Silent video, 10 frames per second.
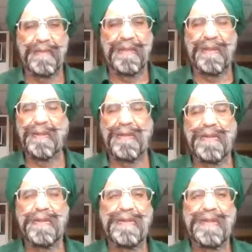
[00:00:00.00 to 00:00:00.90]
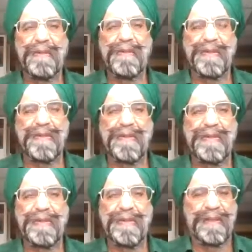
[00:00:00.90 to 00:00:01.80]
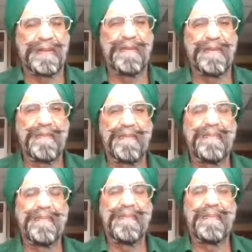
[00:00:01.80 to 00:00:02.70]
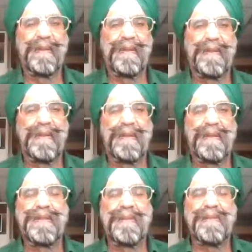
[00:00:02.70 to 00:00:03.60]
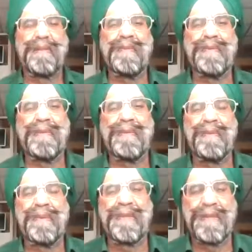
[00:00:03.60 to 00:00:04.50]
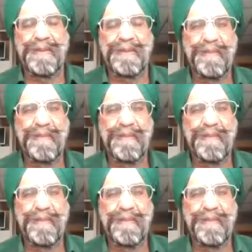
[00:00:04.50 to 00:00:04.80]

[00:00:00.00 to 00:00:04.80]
or in Punjabi known as kar. And sometimes we wonder what it is.